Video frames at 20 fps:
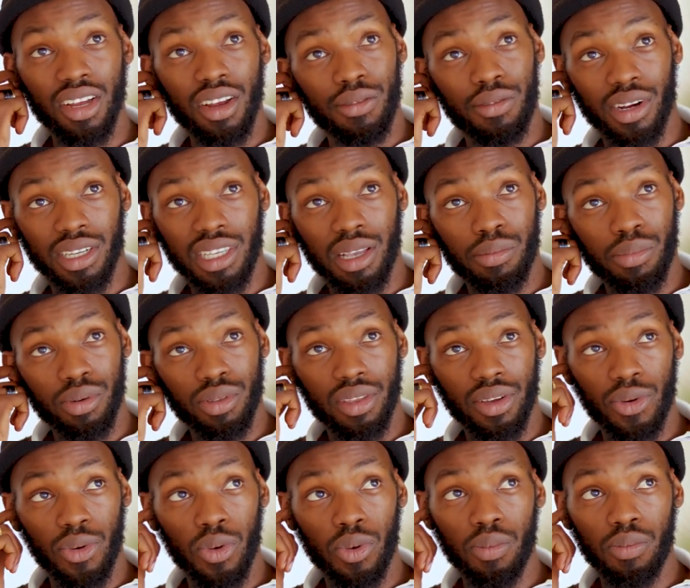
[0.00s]
For example,
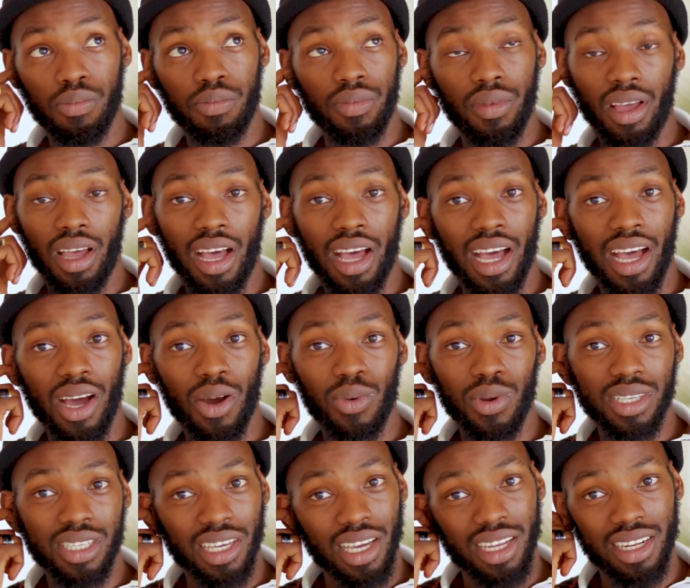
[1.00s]
the room
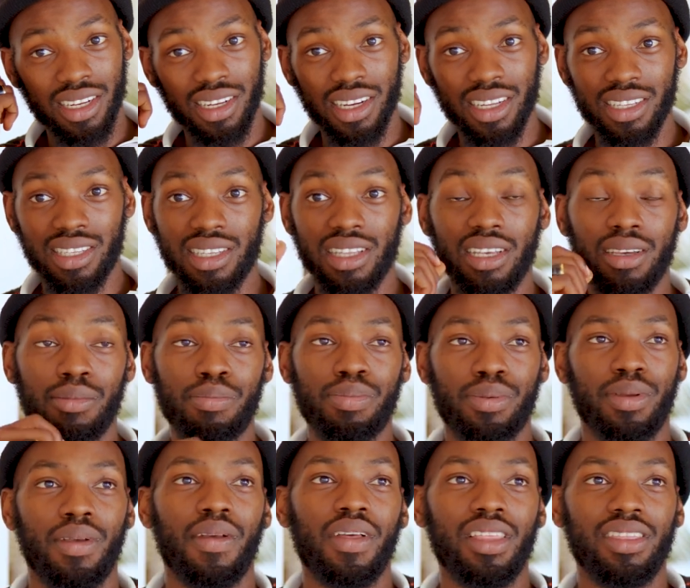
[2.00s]
which I did sleep,
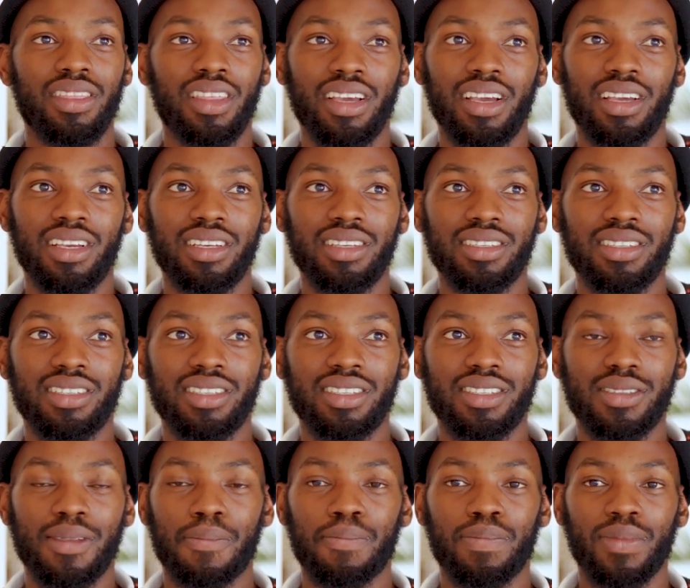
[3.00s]

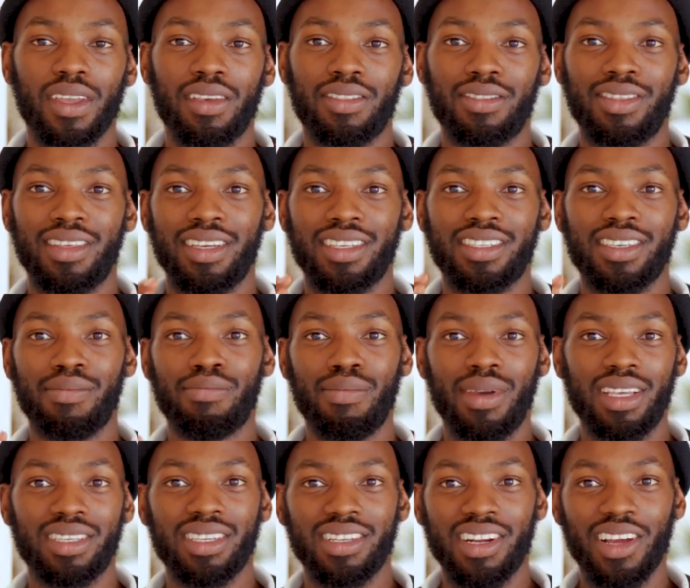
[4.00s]
there's this
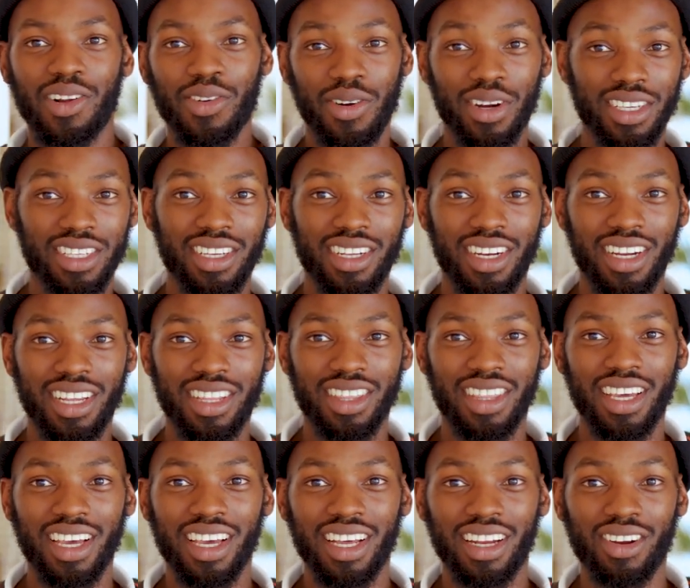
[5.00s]
amazing decoration in
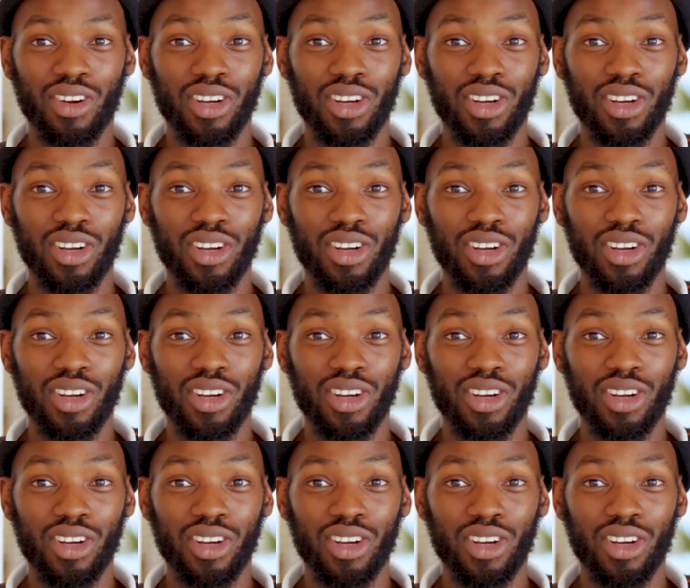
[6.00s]
the